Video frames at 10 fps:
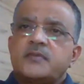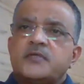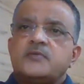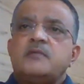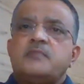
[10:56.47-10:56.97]

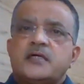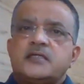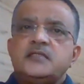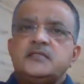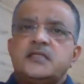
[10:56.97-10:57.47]
between
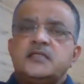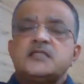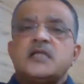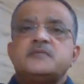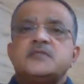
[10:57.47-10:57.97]
parties, and
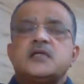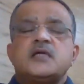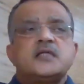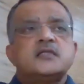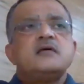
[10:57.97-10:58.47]
this helps in
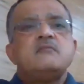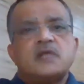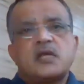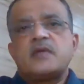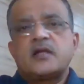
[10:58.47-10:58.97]
cutting the
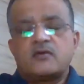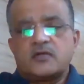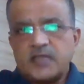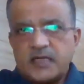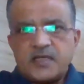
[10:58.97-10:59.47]
middleman
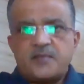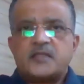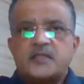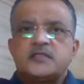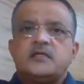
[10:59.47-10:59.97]
cost, as I
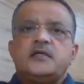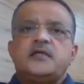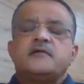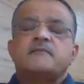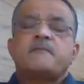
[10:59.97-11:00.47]
mentioned earlier.